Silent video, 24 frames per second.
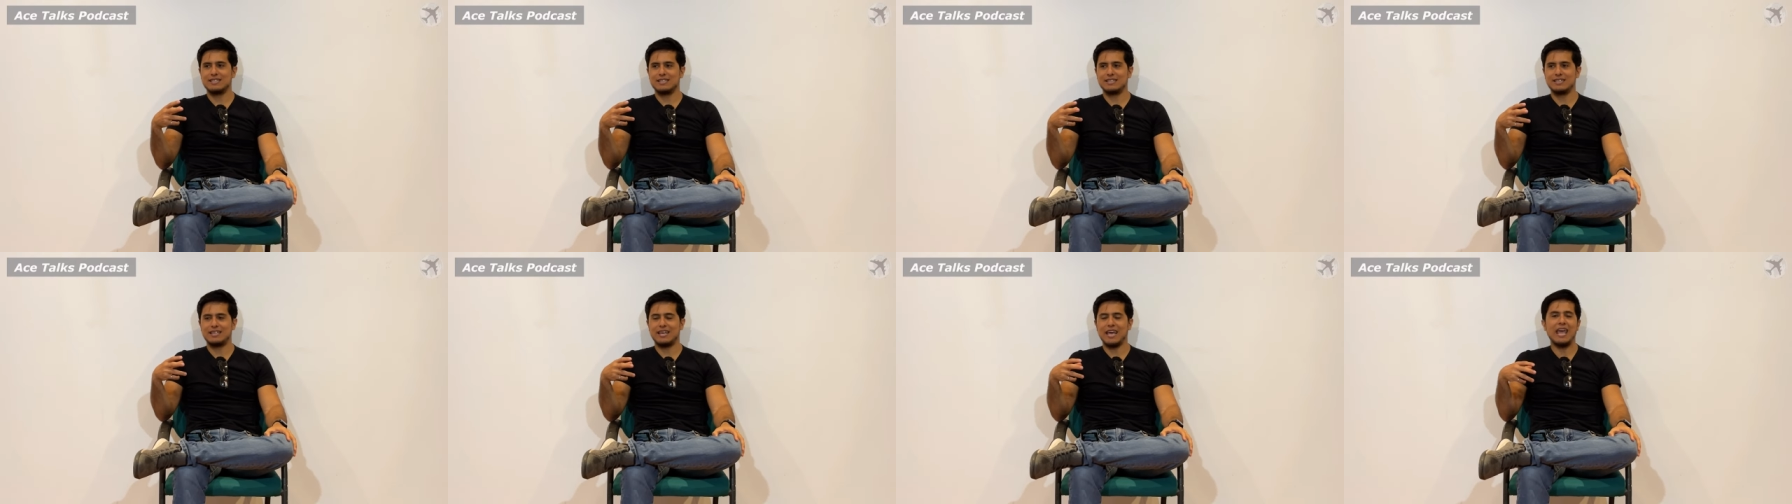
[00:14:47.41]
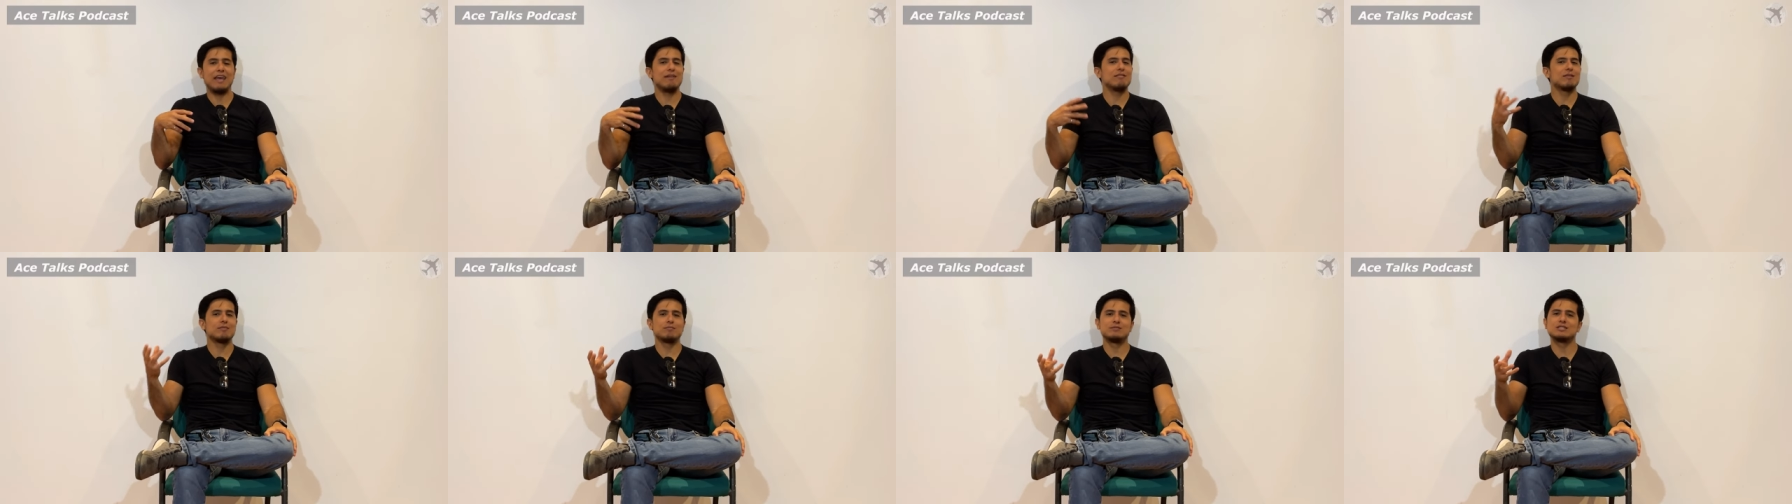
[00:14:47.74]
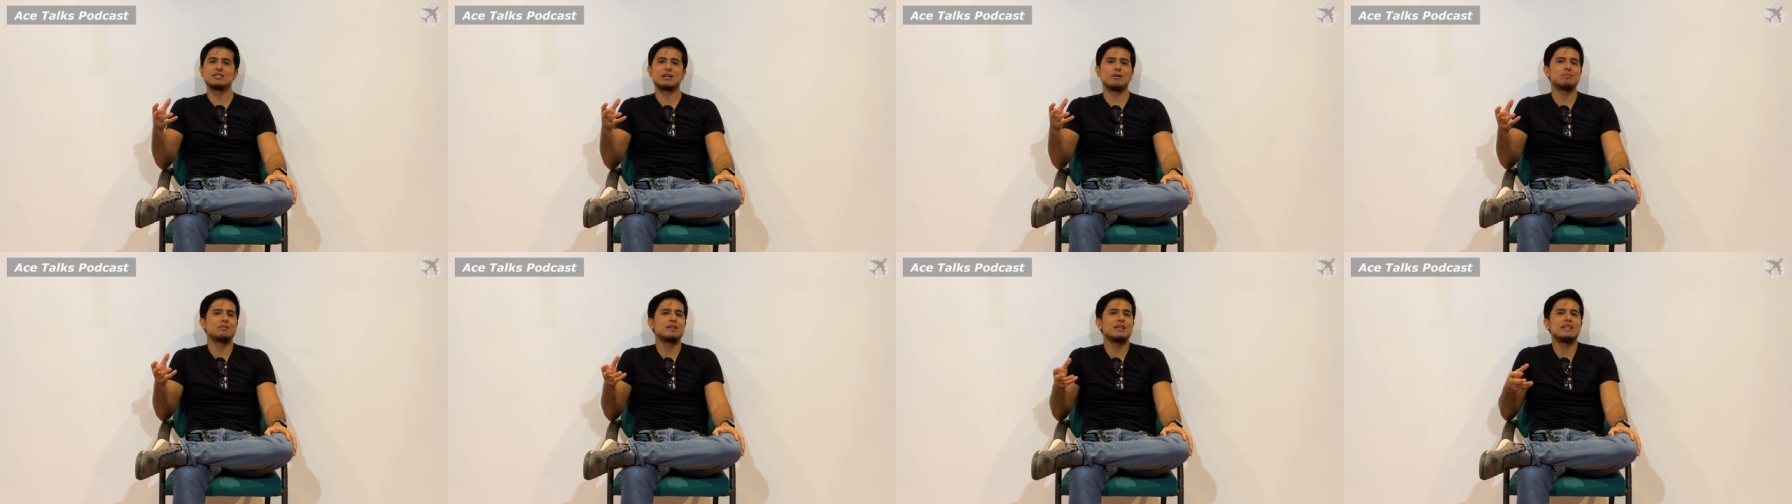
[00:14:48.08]
gave them
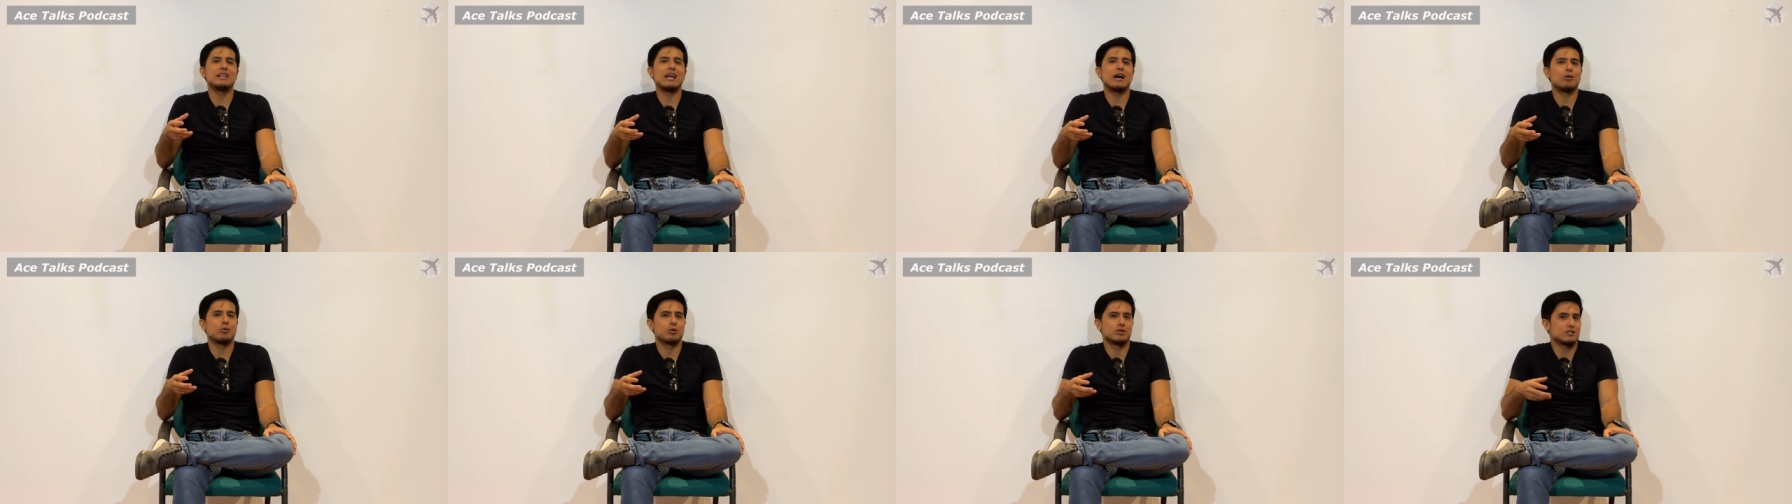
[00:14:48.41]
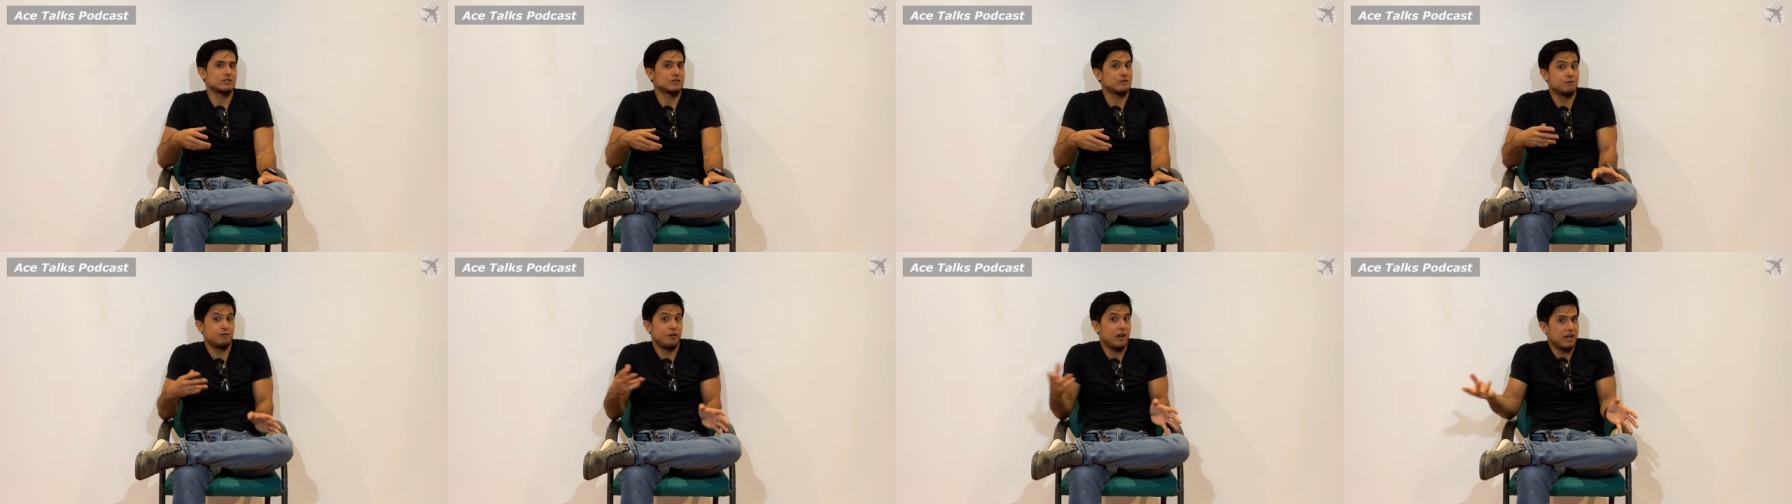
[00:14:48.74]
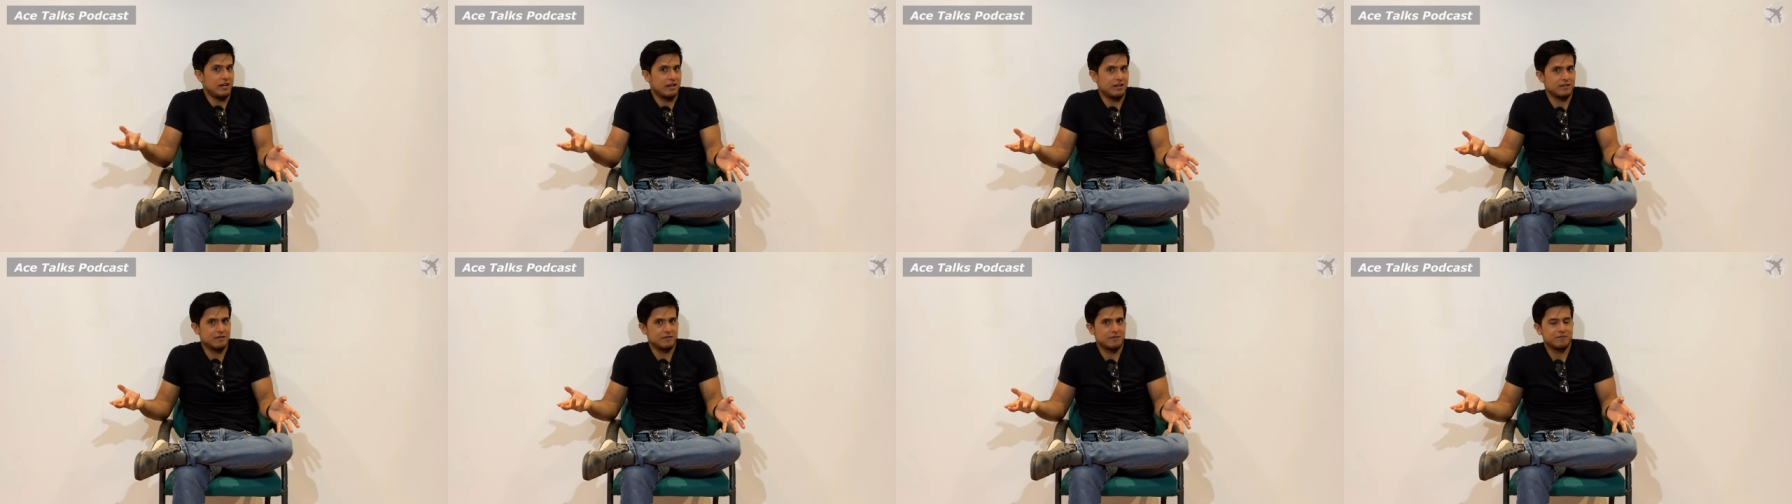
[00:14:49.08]
something that was
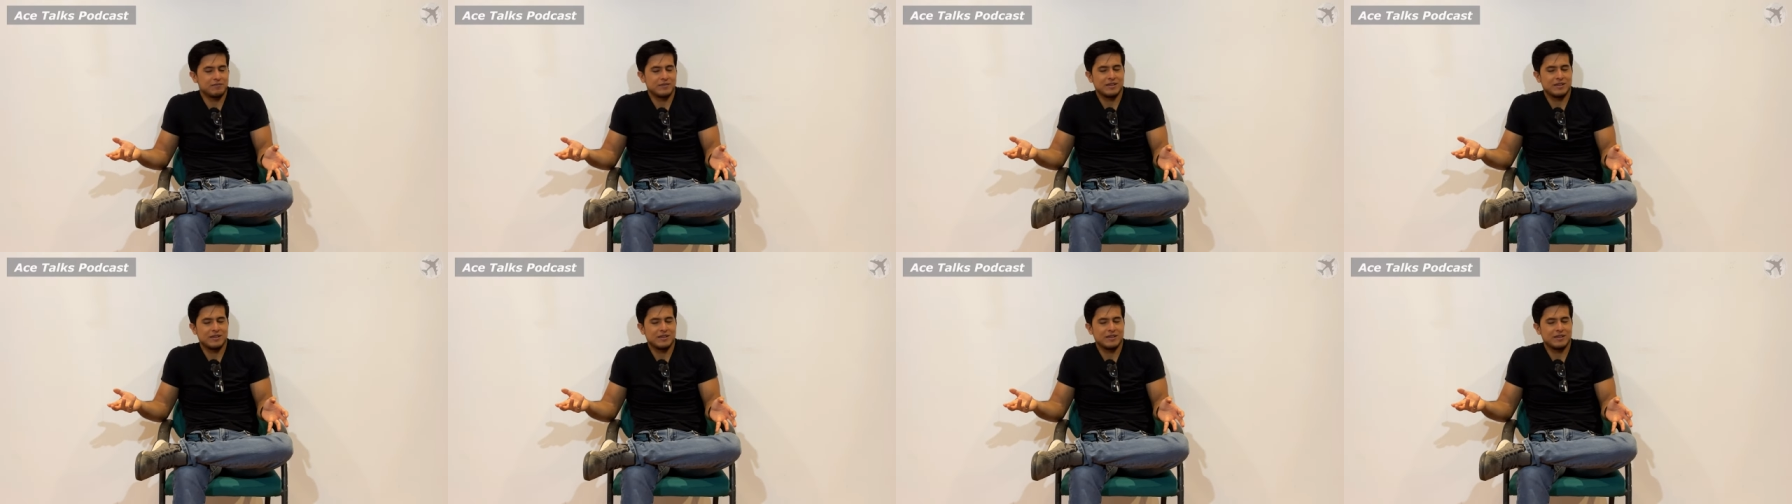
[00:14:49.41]
fake.